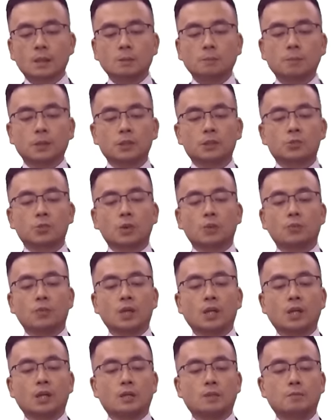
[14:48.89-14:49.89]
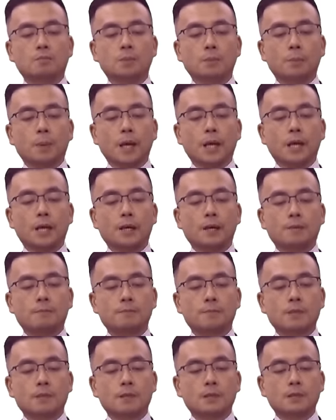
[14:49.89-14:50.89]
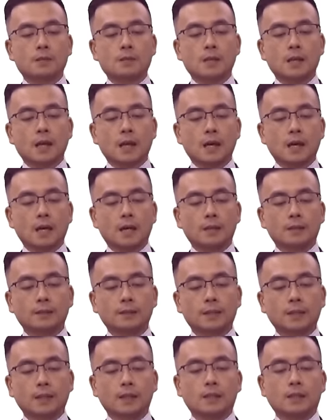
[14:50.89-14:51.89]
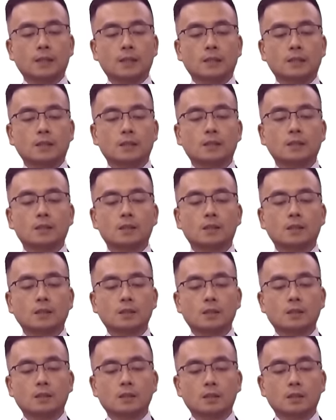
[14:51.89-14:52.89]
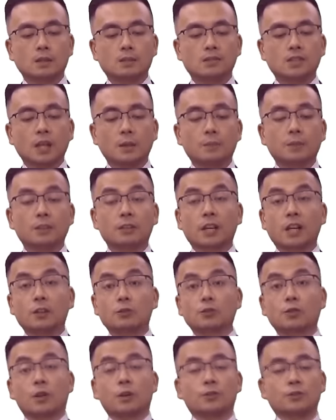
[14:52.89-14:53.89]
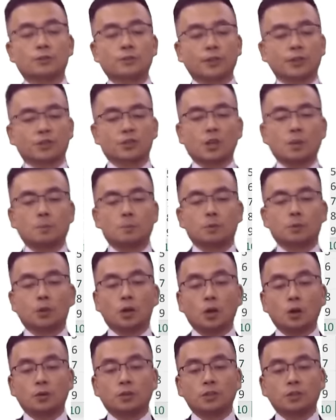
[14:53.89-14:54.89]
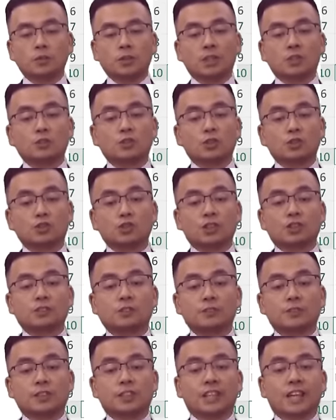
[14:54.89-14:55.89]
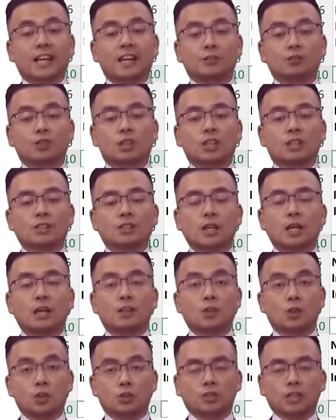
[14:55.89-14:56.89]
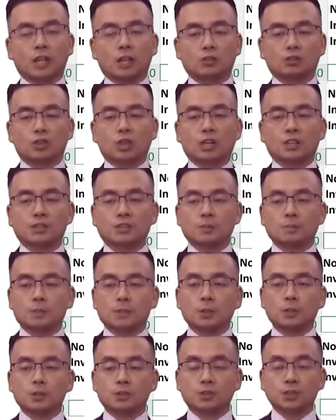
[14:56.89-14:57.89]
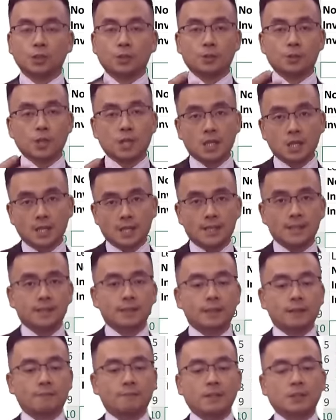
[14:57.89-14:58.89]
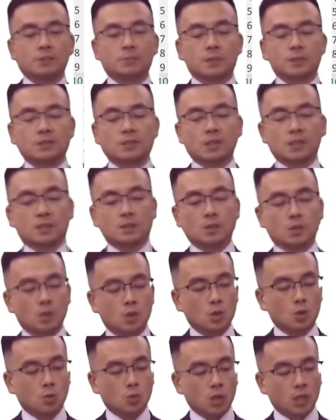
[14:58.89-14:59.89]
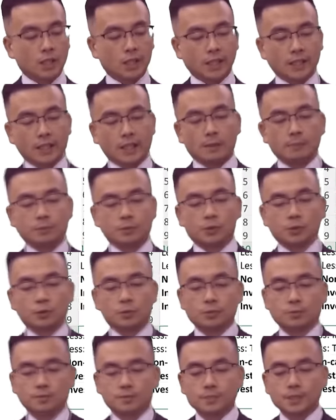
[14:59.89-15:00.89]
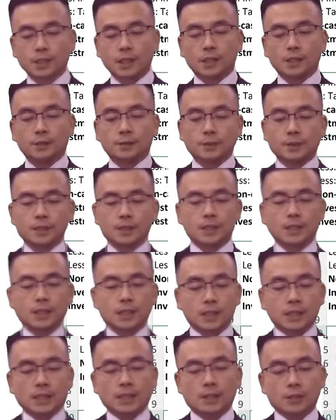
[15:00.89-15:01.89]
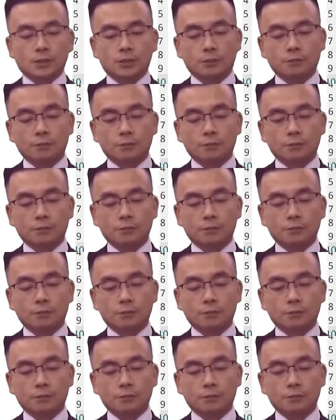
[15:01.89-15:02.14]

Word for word: because when we prepare the statement of cash flows, for example, not only we need to adjust for the non-cash item, but also the investment in working capital. Okay. So